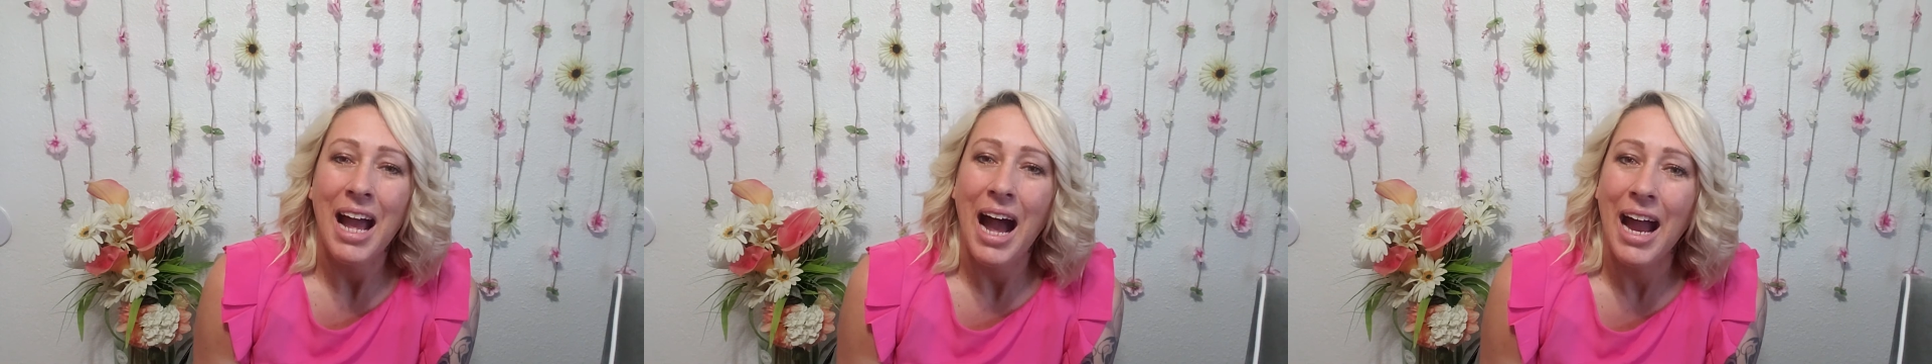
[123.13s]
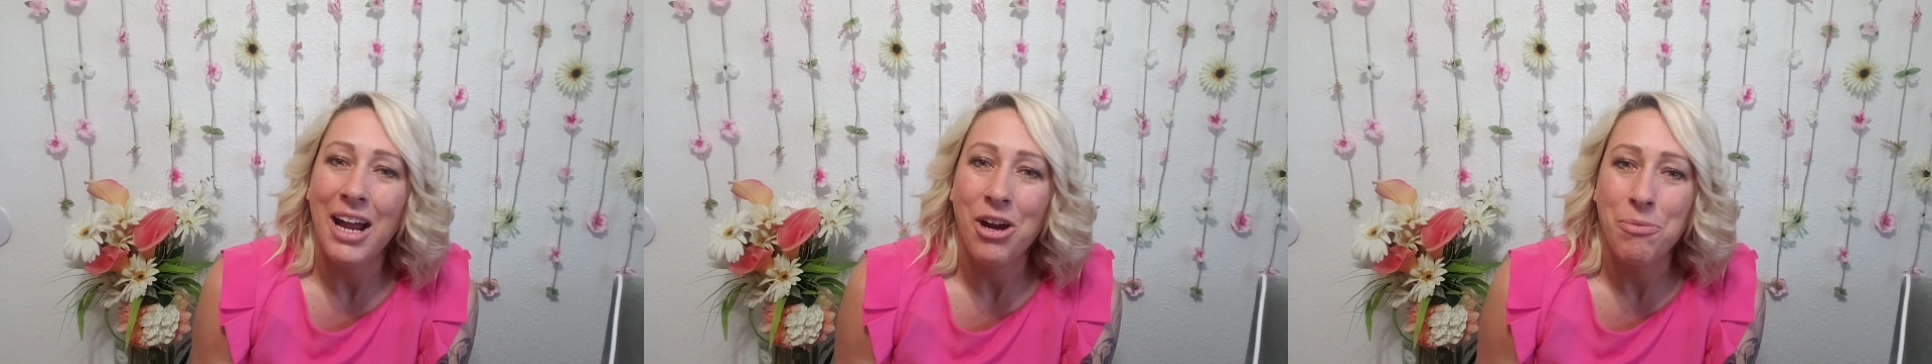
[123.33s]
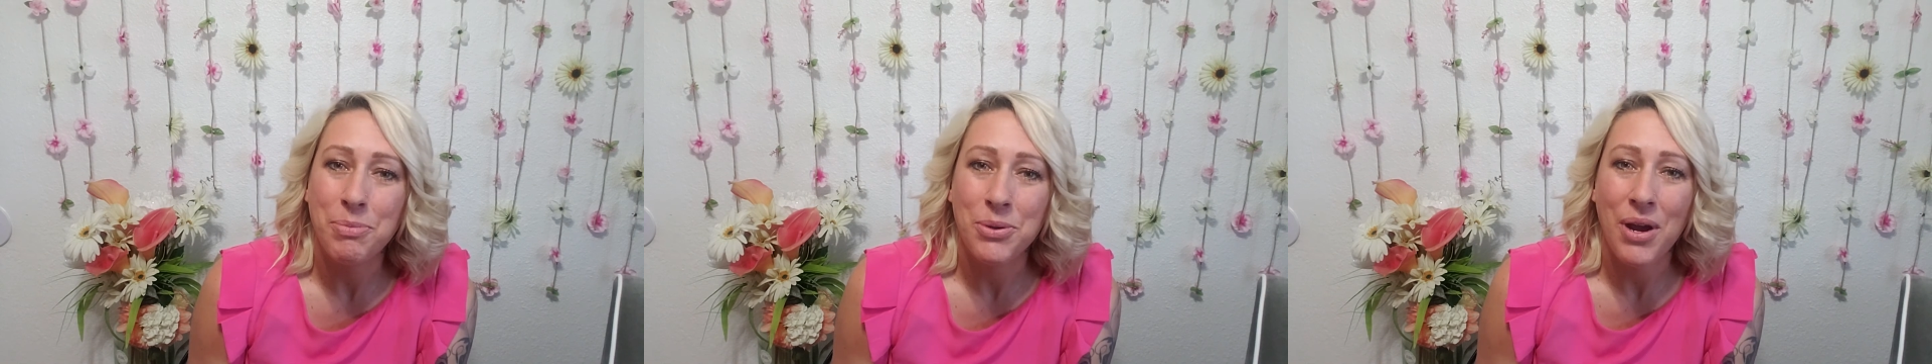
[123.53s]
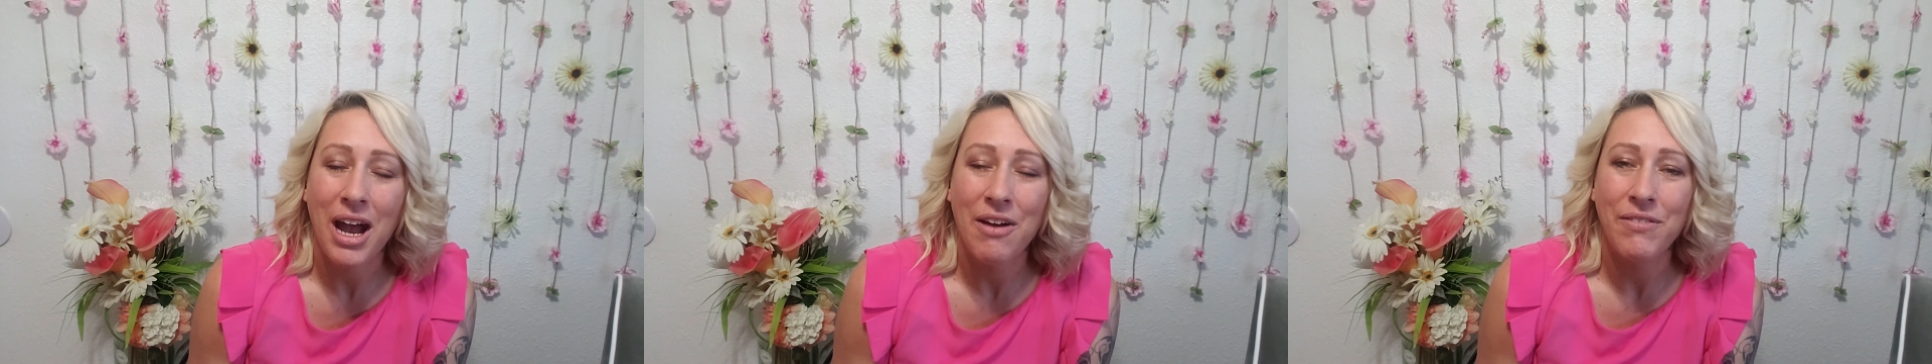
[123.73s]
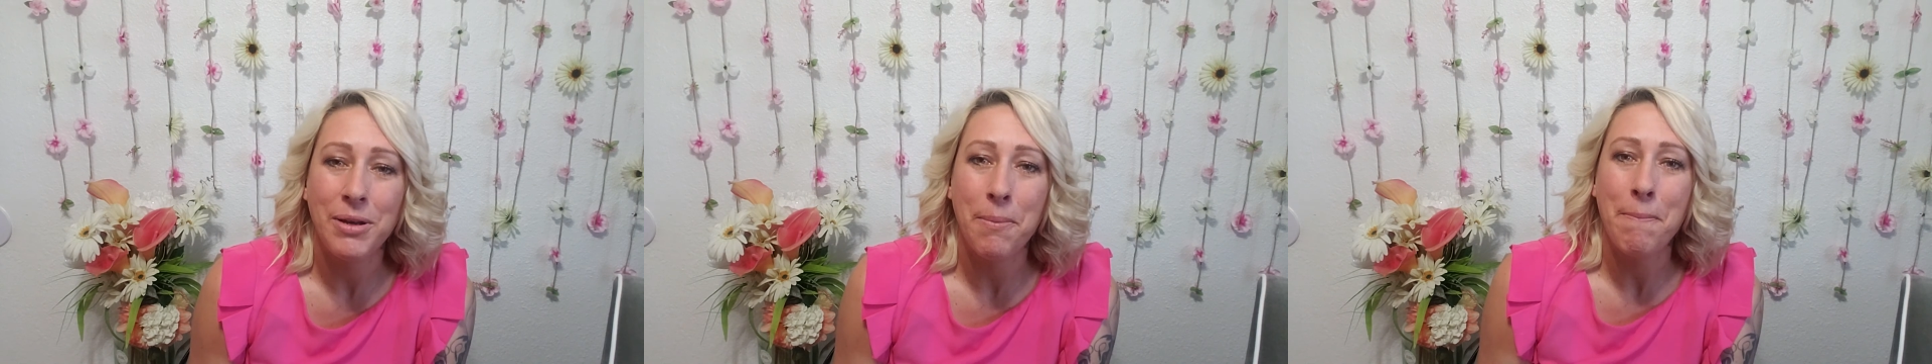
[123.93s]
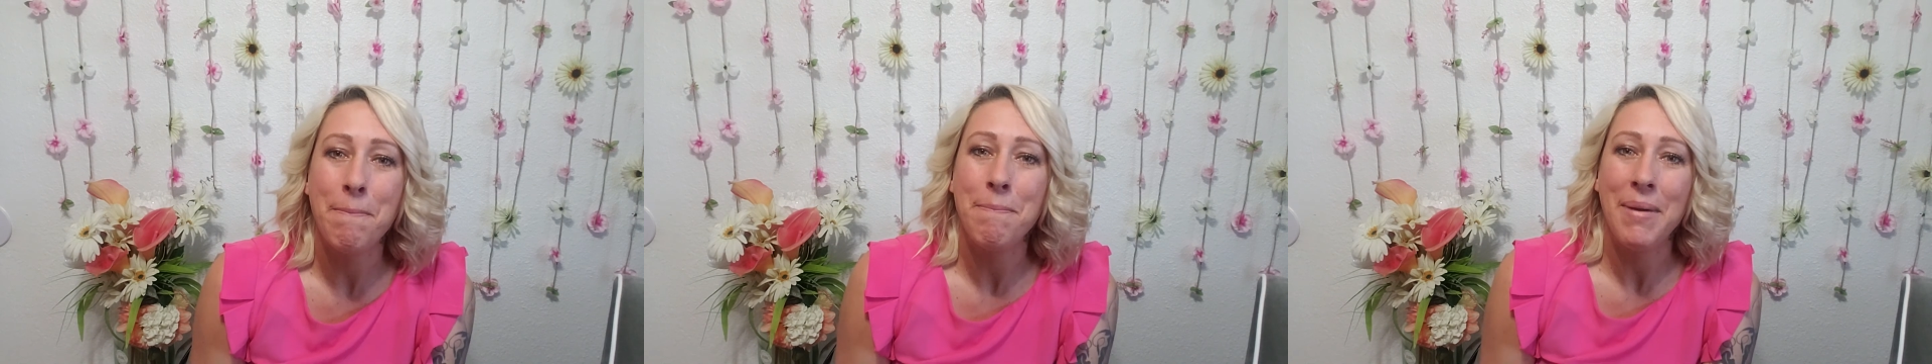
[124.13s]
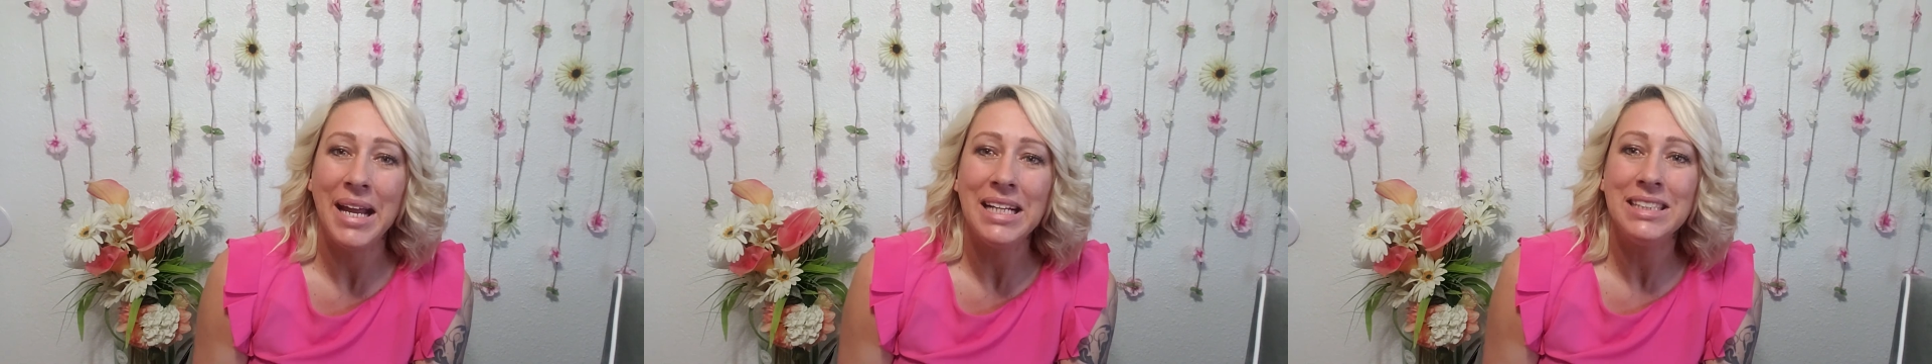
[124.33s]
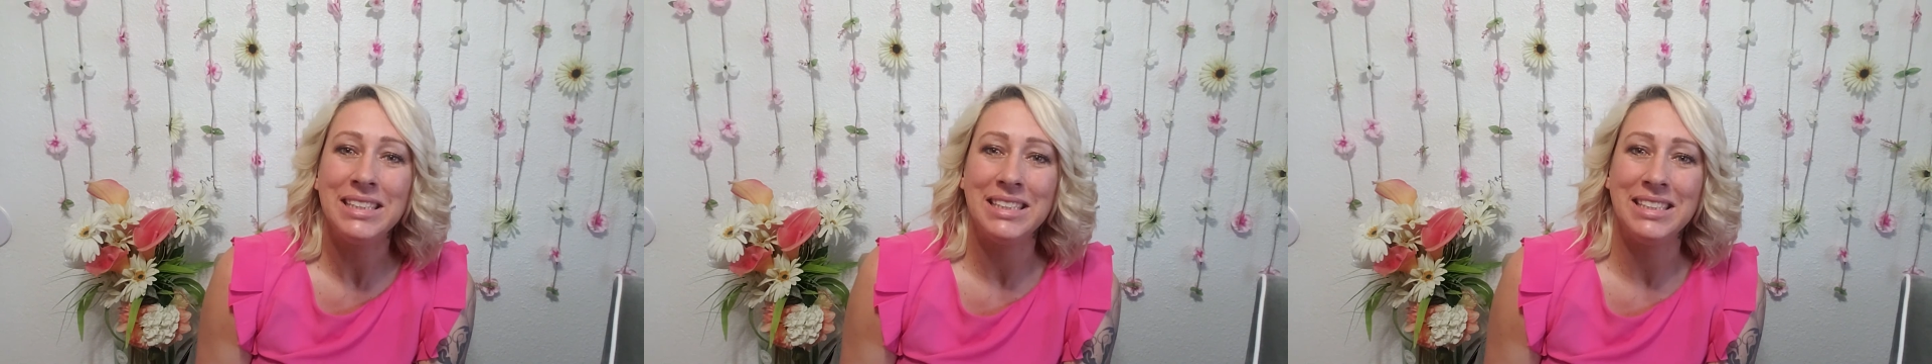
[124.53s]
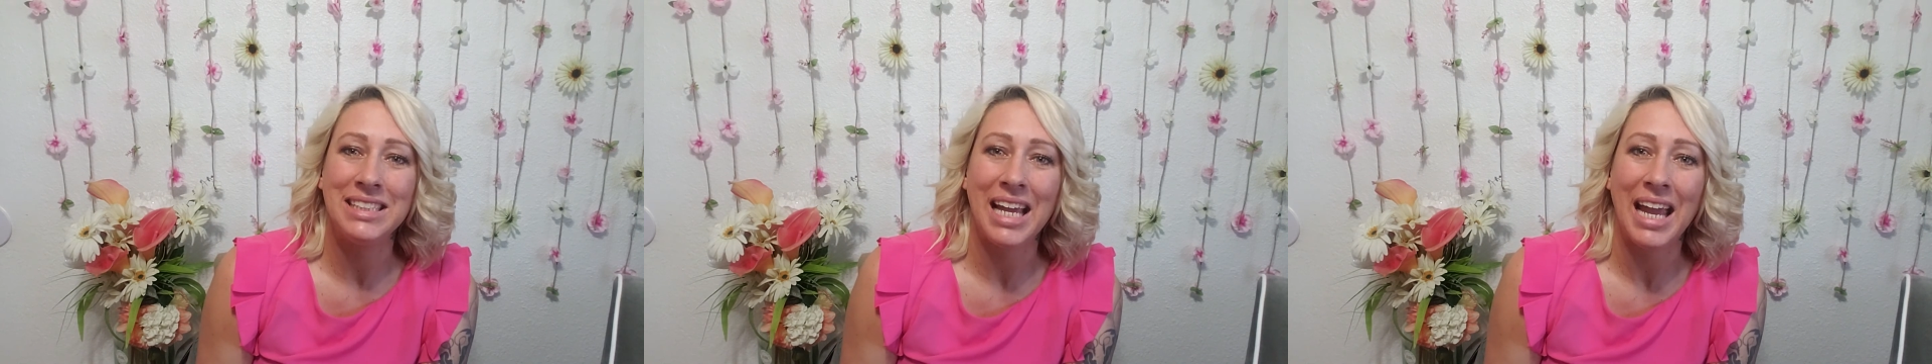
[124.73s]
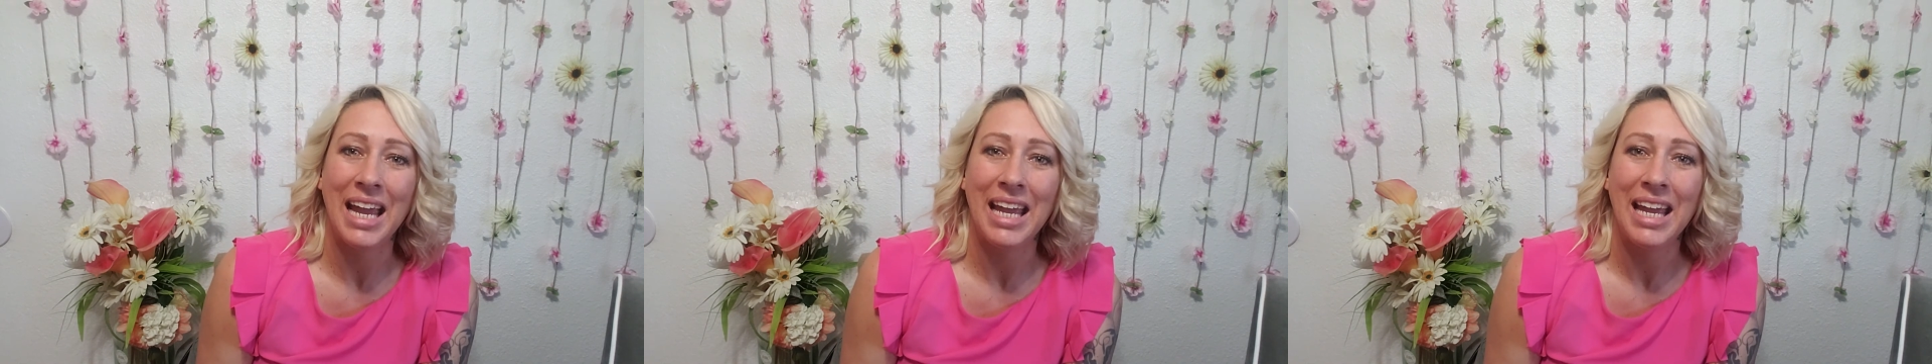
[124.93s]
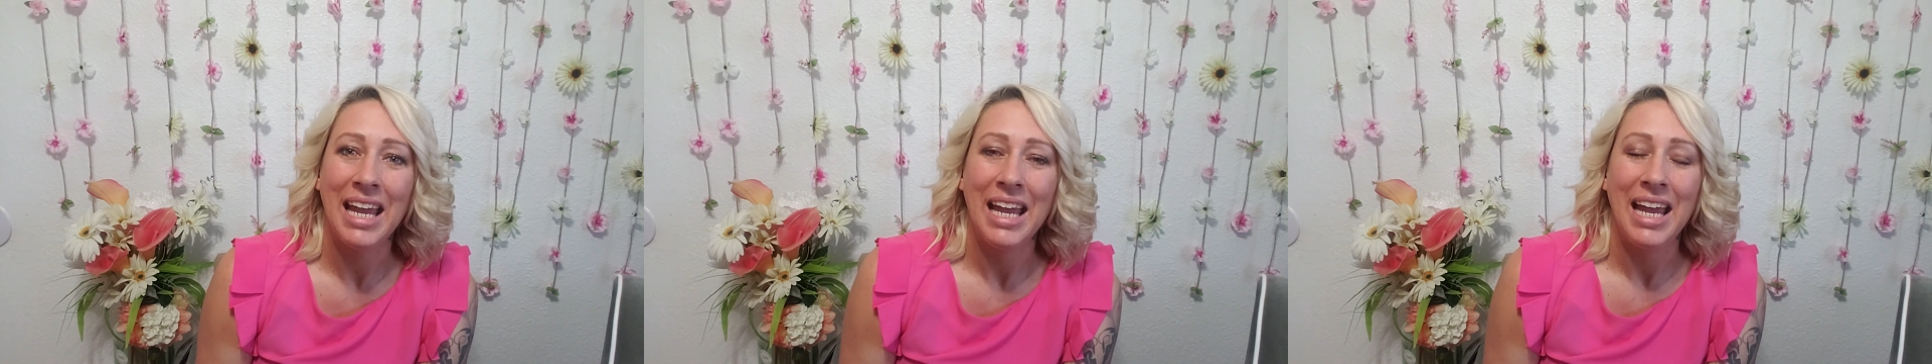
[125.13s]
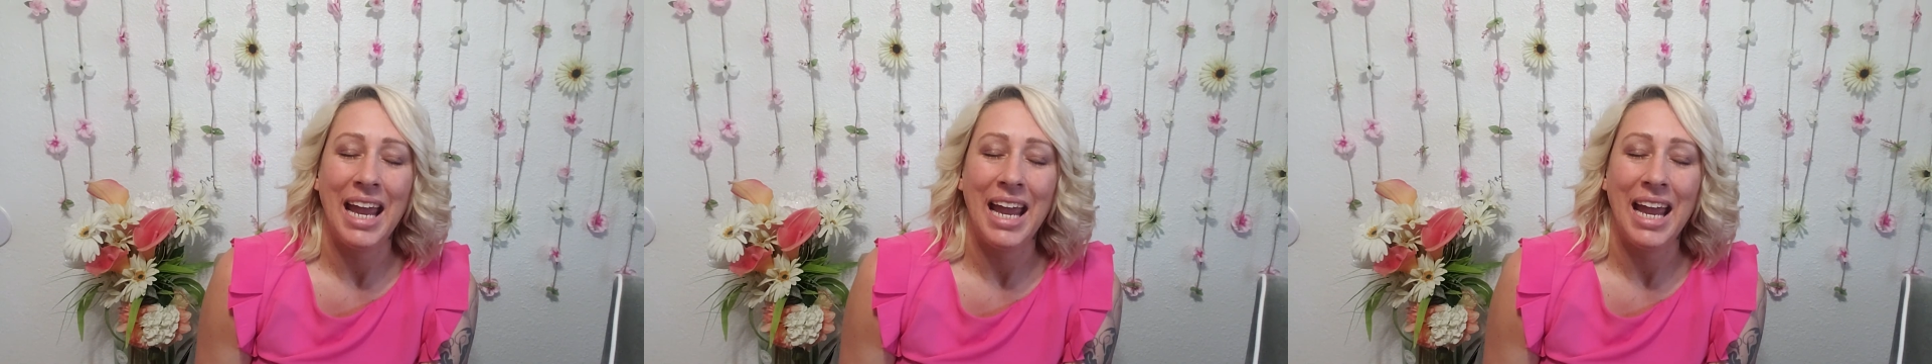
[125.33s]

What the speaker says: I hope you have an amazing day,